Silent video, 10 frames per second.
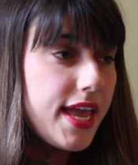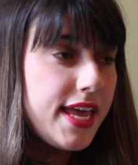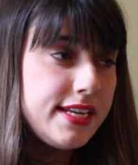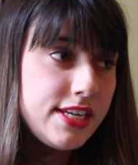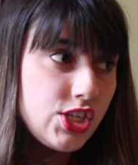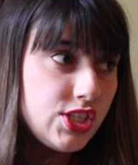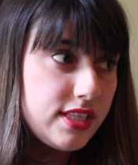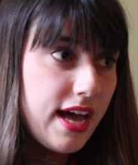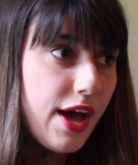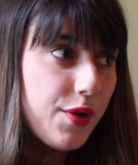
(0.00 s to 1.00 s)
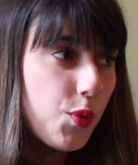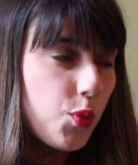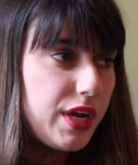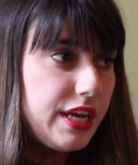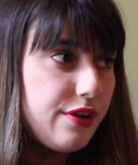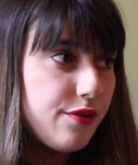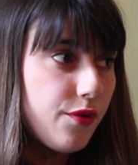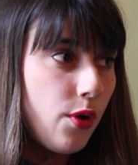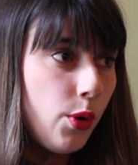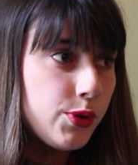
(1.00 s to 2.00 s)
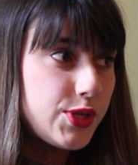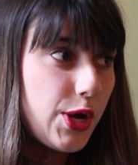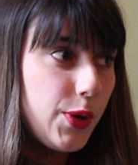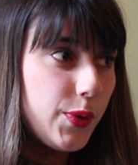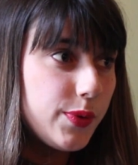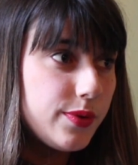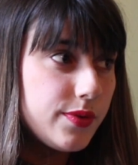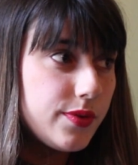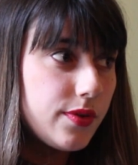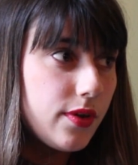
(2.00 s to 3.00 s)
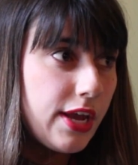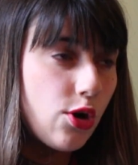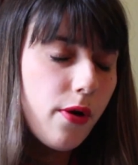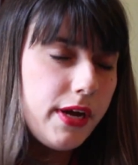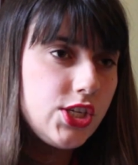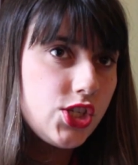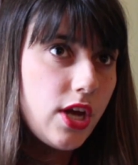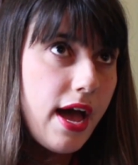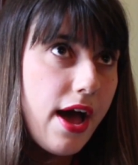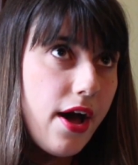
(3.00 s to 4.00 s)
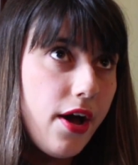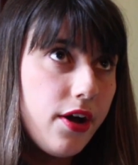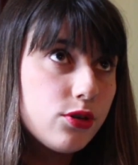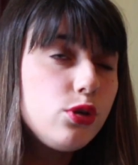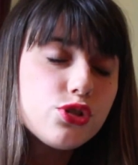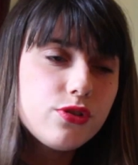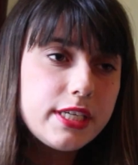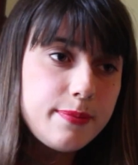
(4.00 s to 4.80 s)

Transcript: In addition to that, we also encourage cultural